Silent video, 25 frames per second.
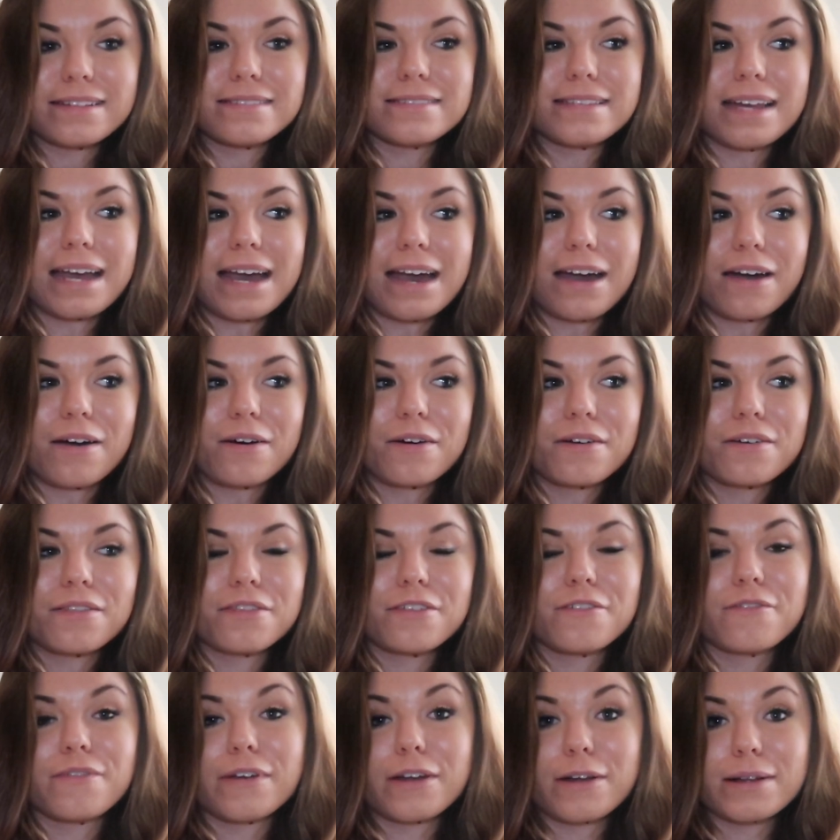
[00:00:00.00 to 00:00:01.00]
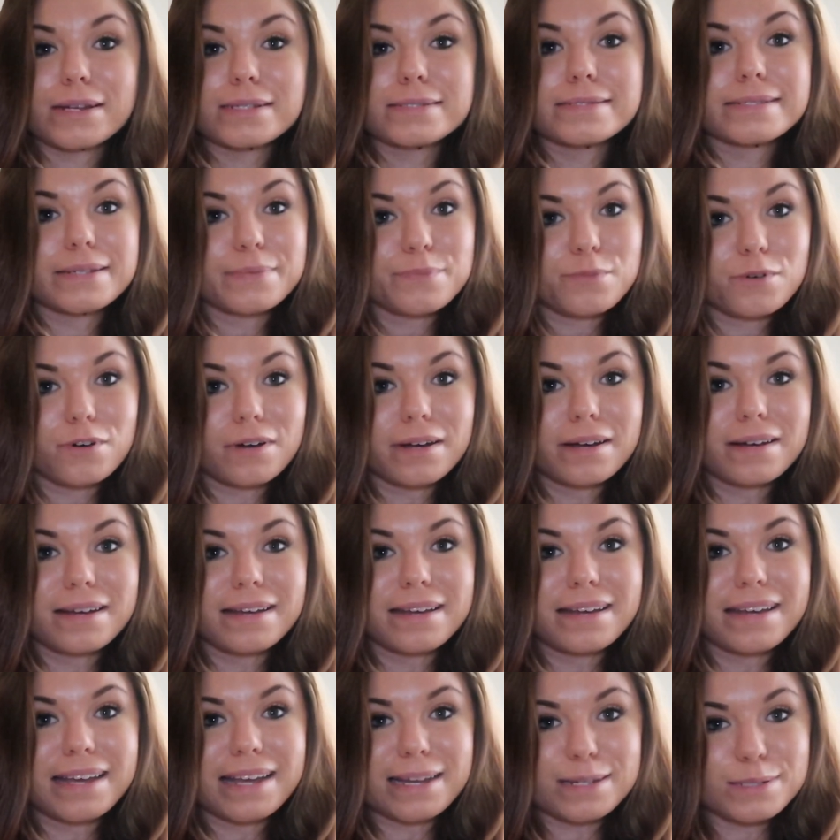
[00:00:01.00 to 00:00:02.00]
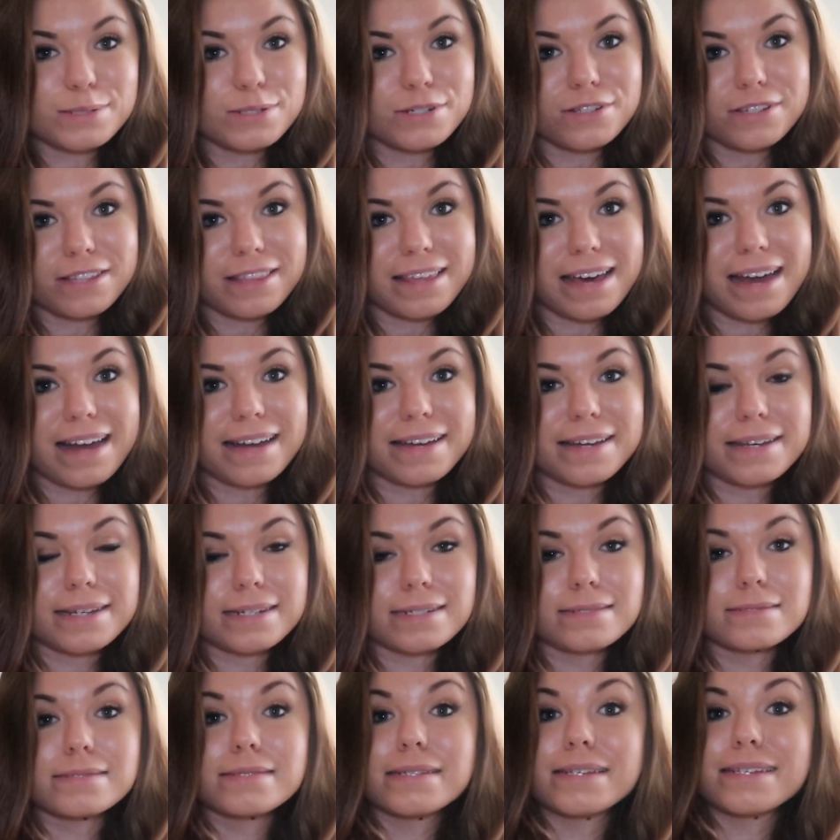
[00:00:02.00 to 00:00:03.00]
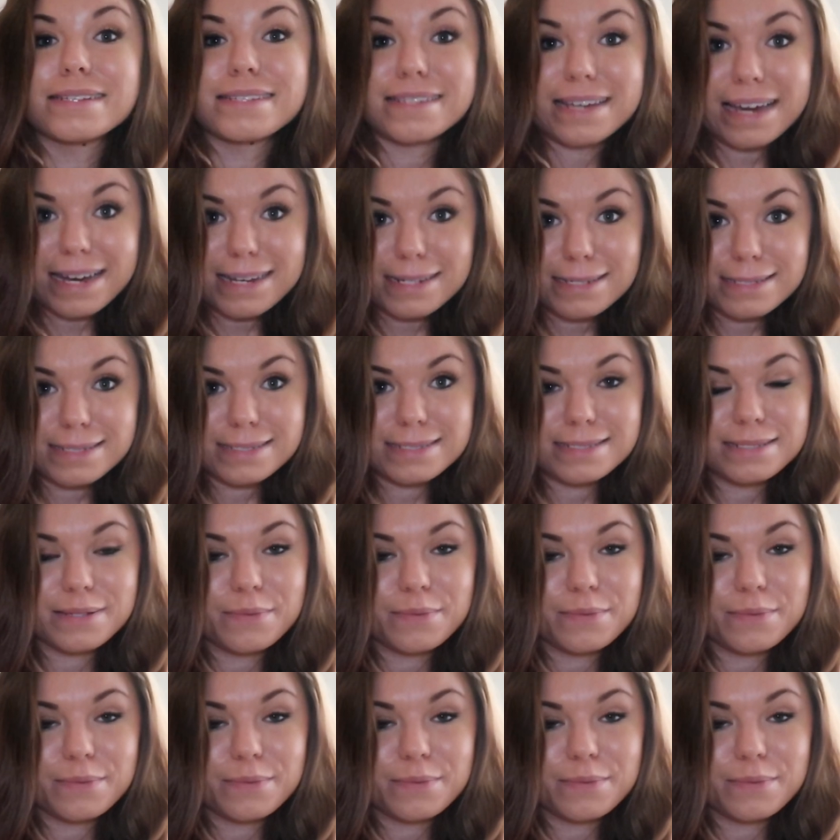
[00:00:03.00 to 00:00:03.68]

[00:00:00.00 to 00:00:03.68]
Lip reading: Now, the very simple answer to that is yes.